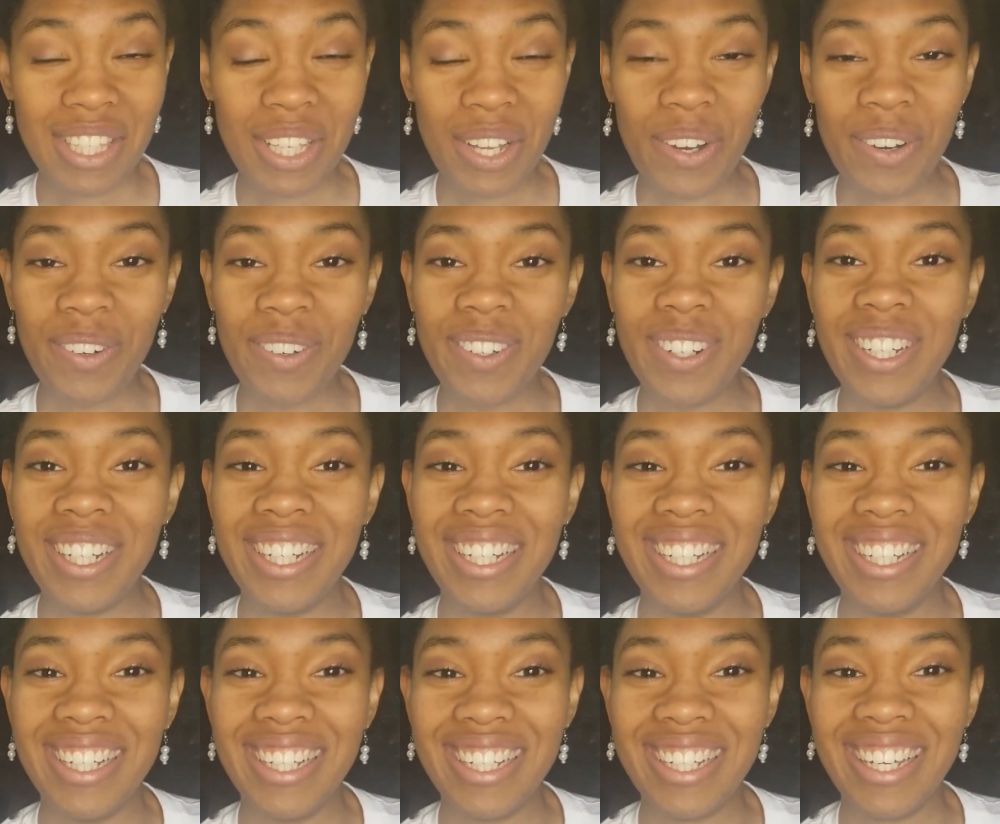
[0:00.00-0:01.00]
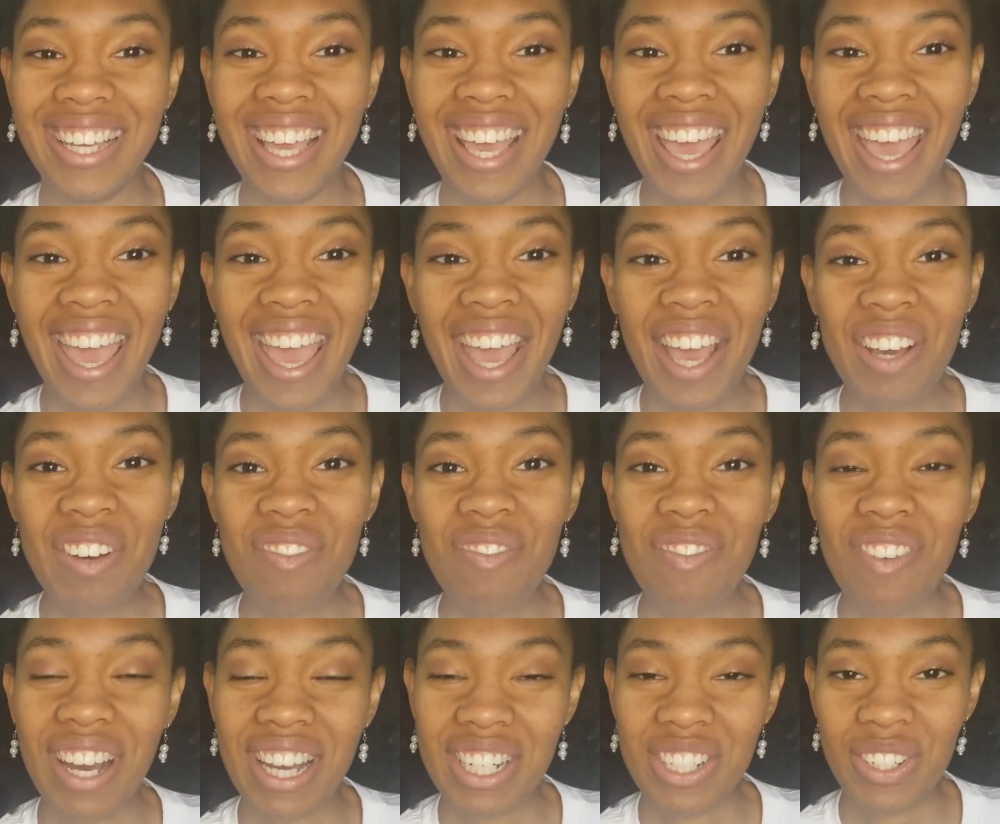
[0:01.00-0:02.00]
So
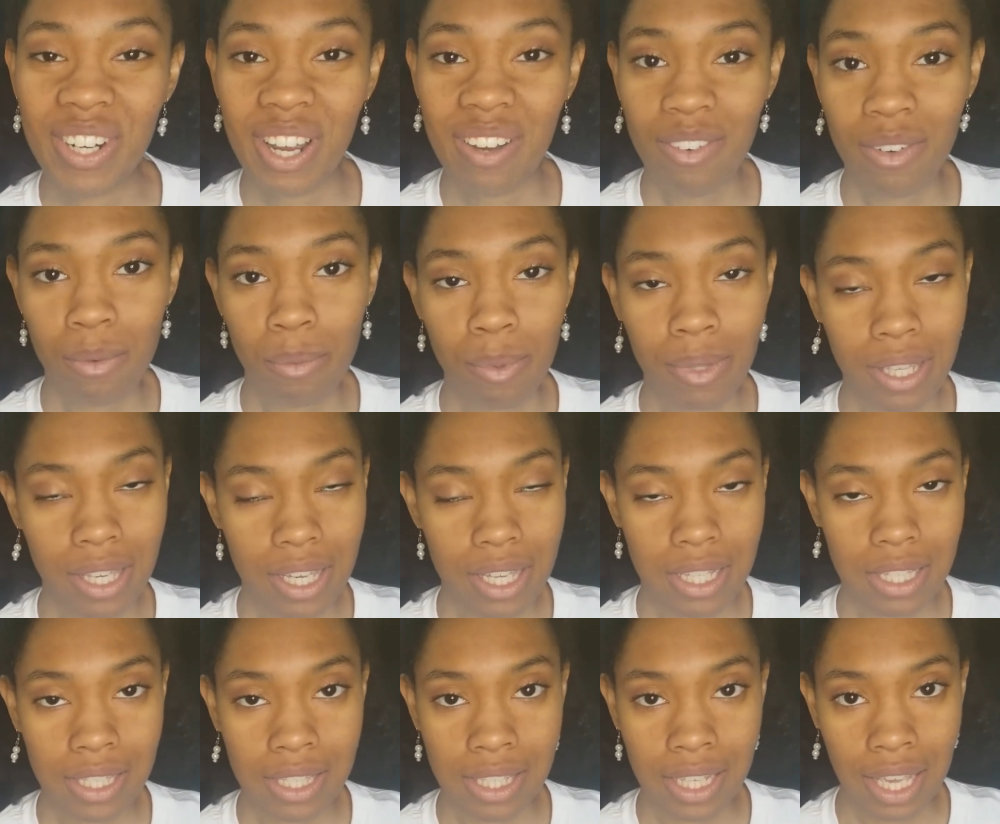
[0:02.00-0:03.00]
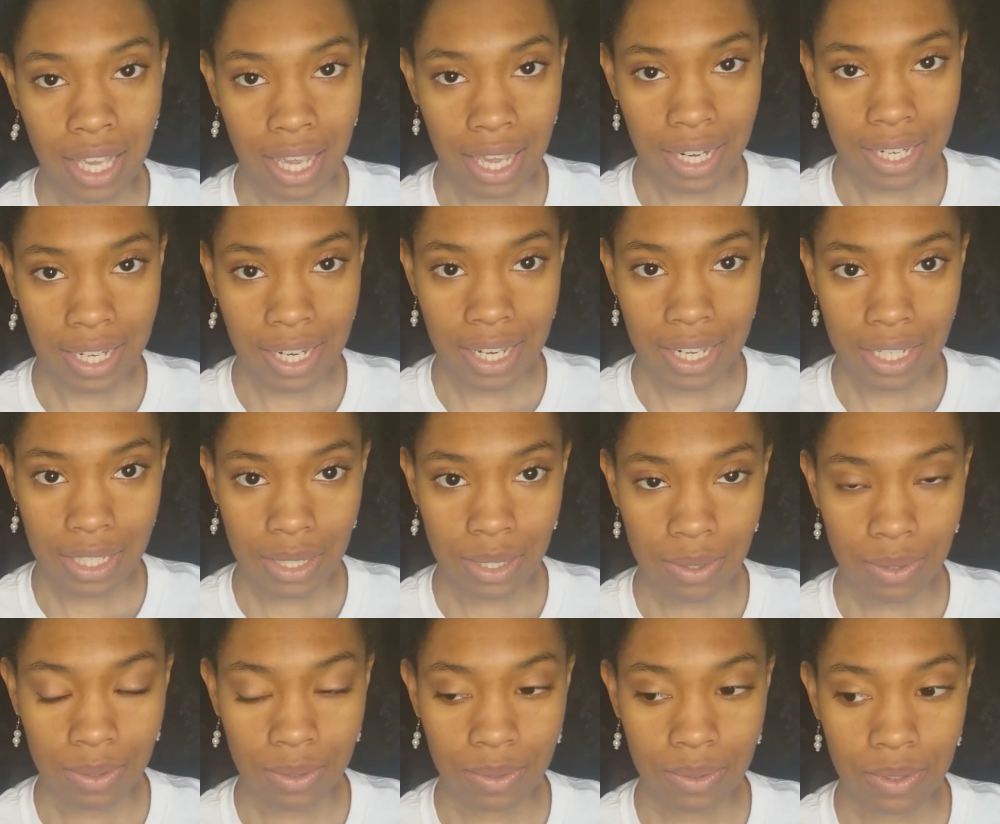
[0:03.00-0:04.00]
my travel plans got
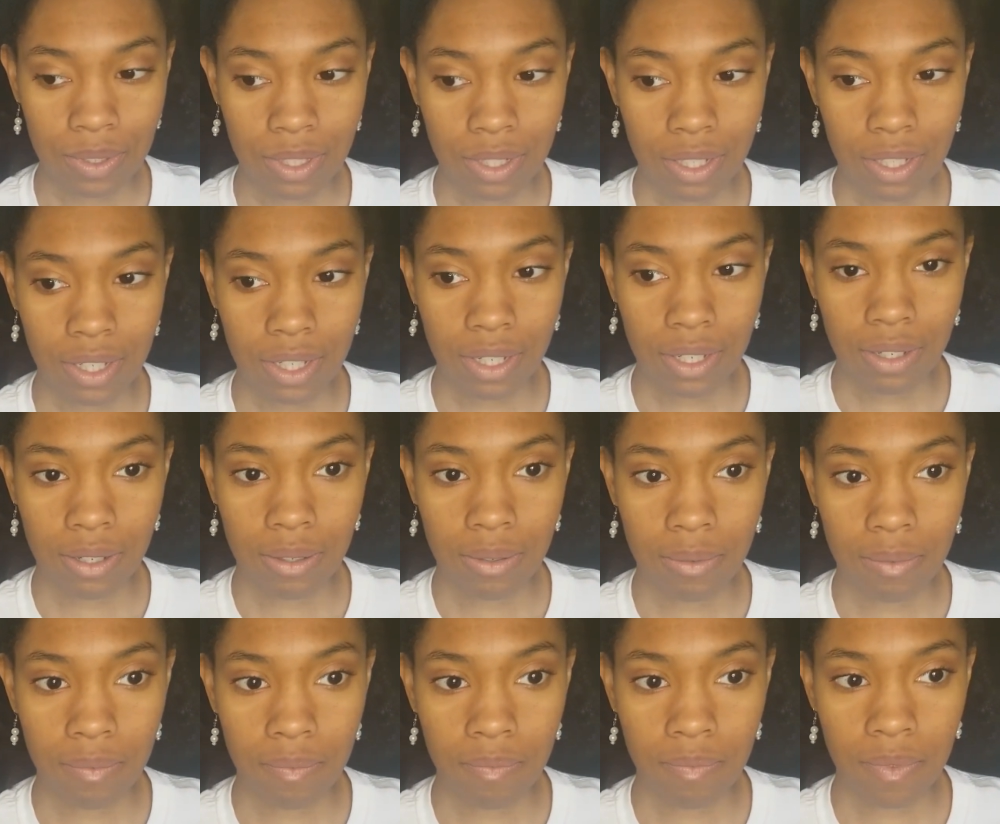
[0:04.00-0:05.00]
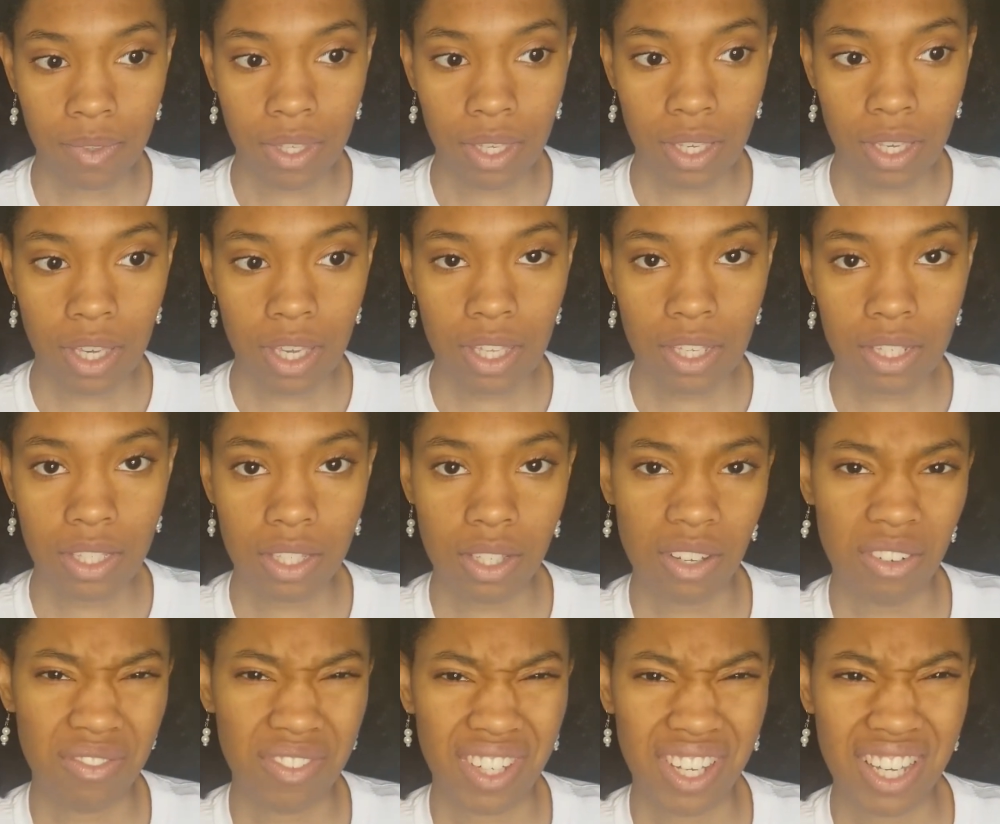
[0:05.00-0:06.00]
canceled. Um, and
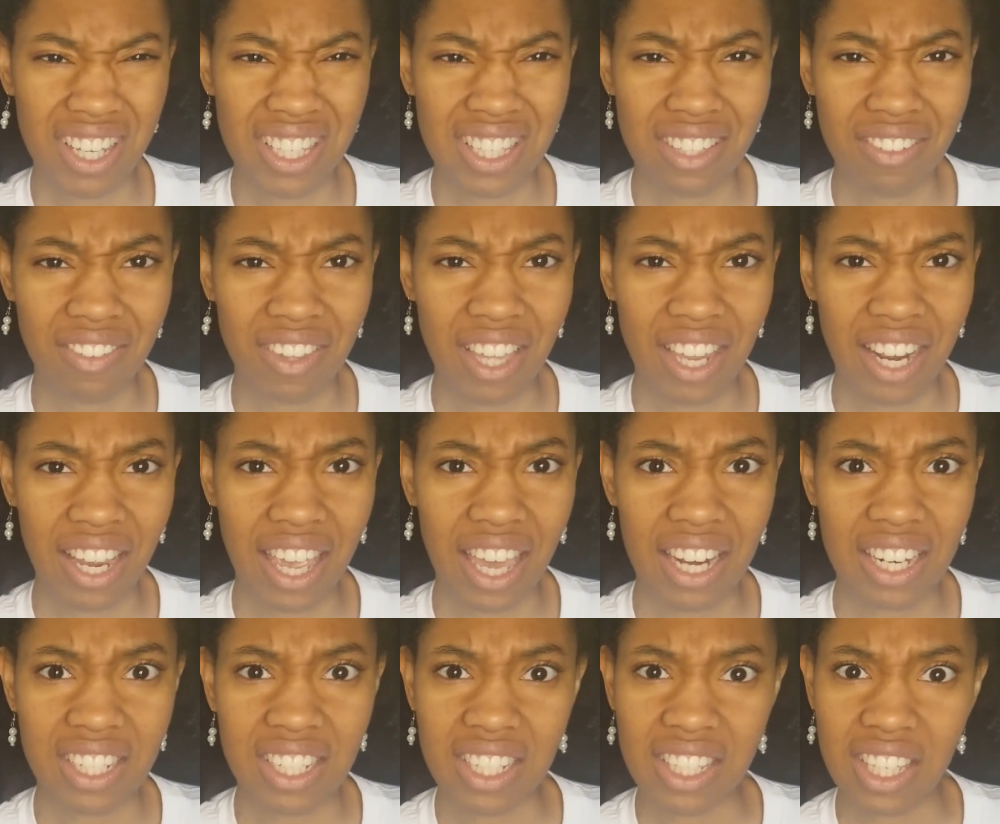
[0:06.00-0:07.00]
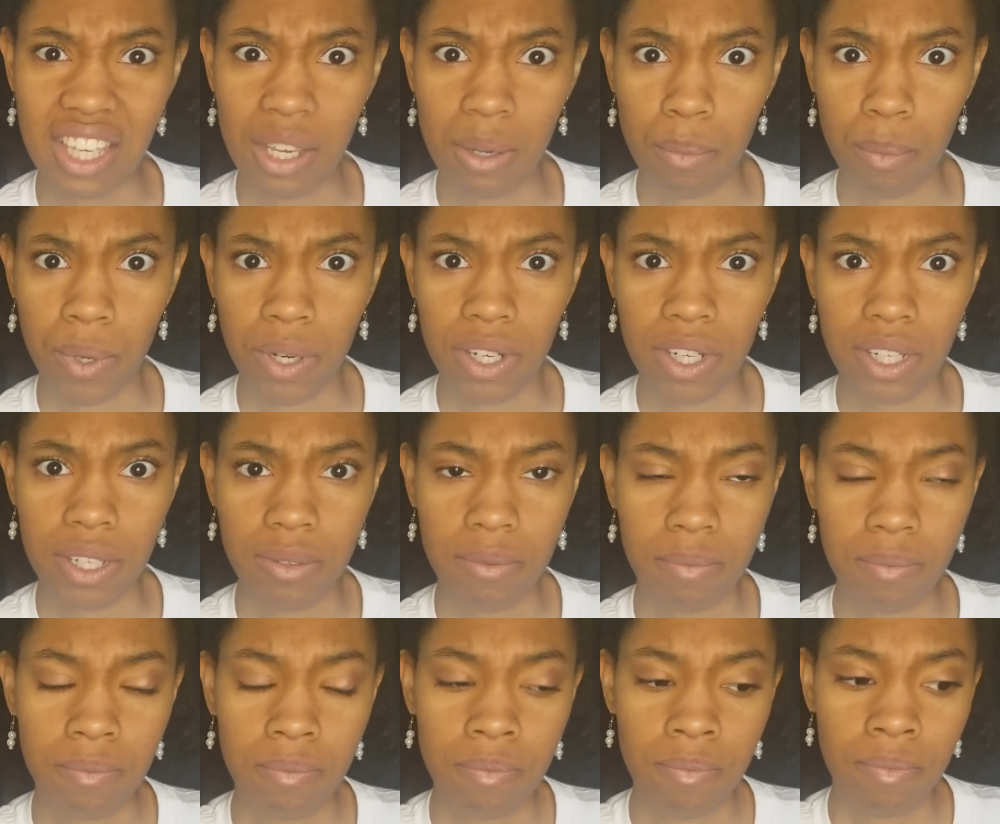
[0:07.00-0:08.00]
so because of that, I kind of just kept working.
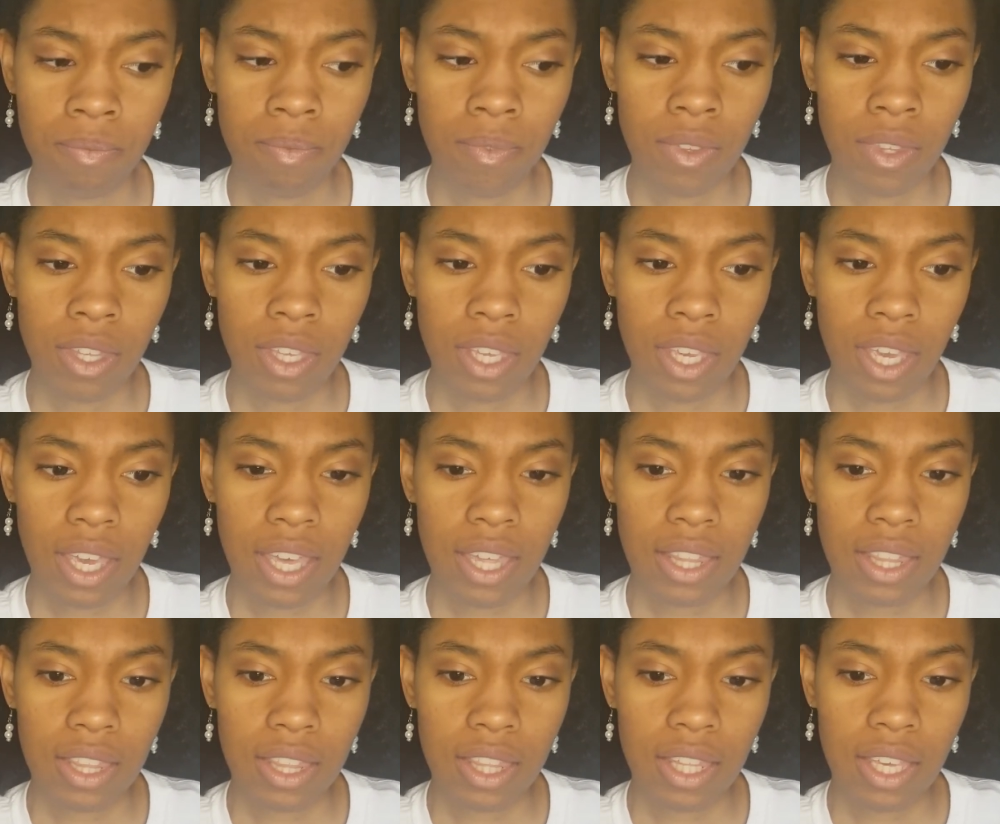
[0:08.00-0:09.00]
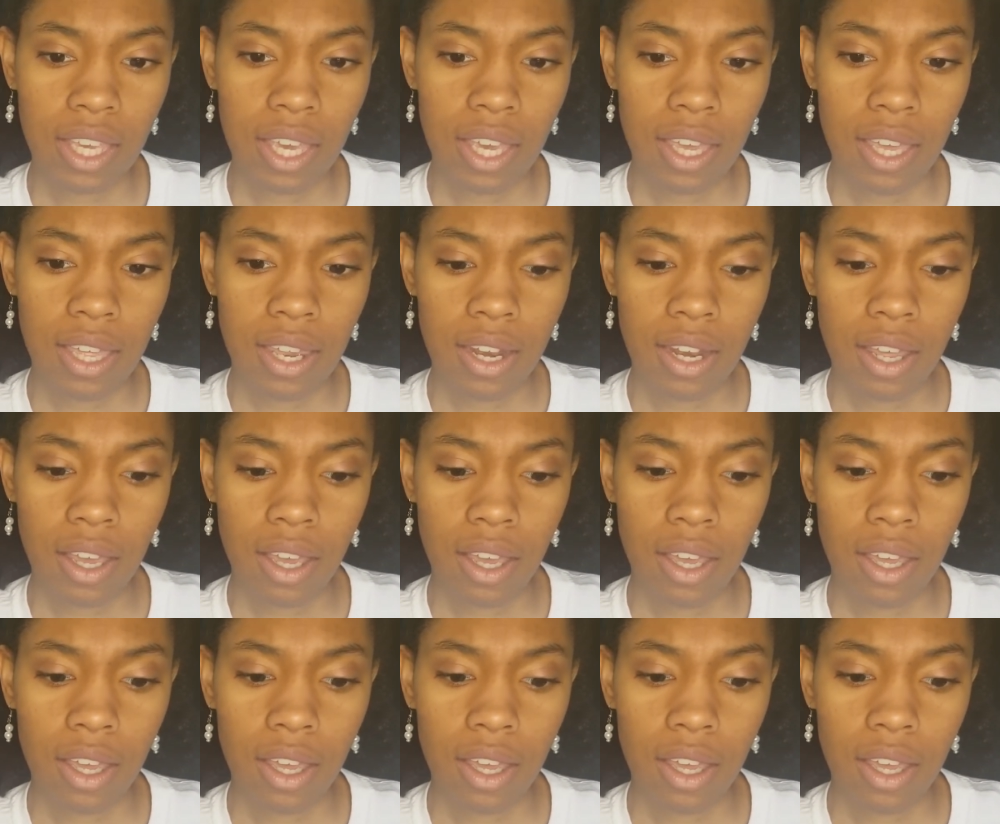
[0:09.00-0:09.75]
And then